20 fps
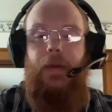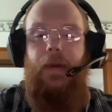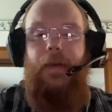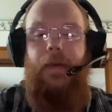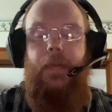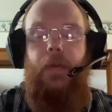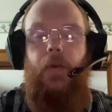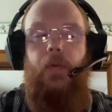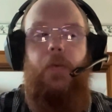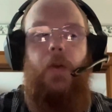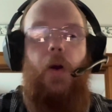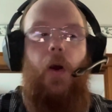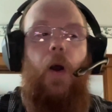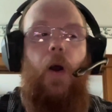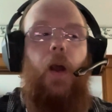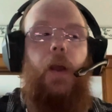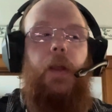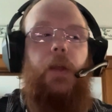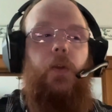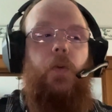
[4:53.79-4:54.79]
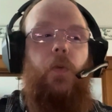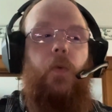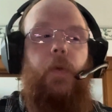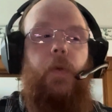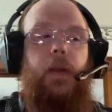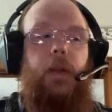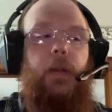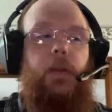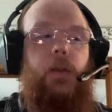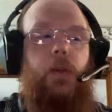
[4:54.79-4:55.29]
They're not
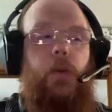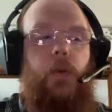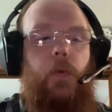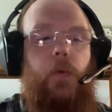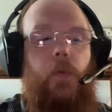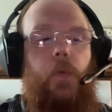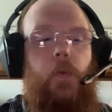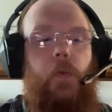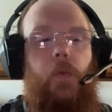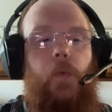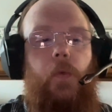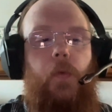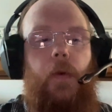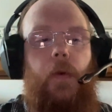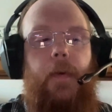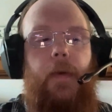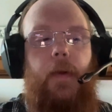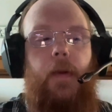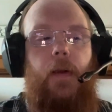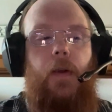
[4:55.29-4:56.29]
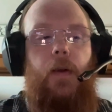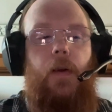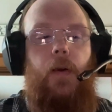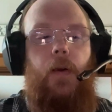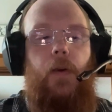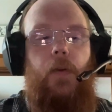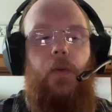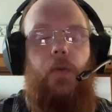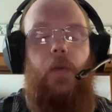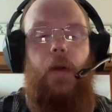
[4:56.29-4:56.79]
going to
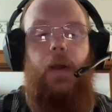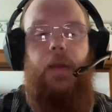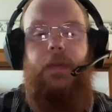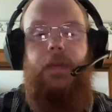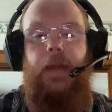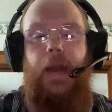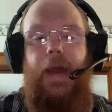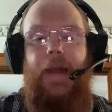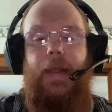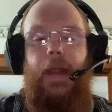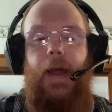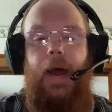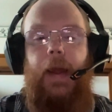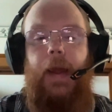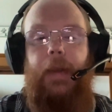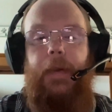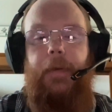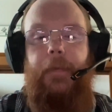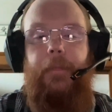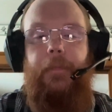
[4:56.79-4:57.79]
cross that line.